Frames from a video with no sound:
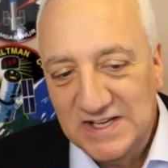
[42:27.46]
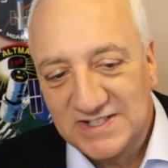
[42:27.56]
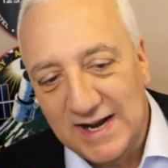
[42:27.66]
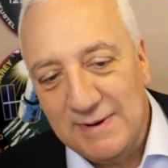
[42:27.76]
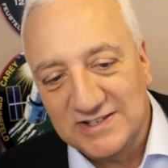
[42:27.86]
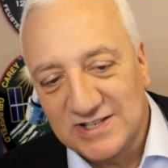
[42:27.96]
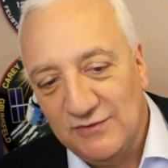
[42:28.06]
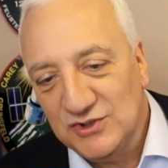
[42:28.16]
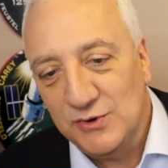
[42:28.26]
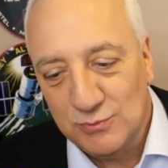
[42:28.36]
thinking about
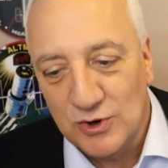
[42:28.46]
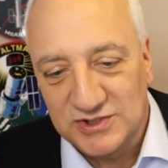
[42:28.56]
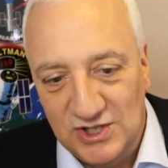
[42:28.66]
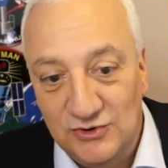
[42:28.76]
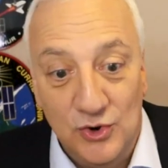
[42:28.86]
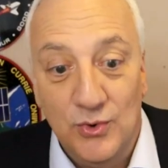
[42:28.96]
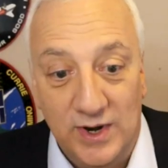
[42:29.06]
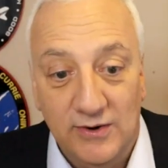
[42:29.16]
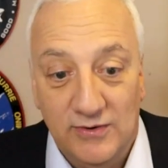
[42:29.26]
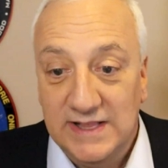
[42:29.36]
stuff is always worse than doing it.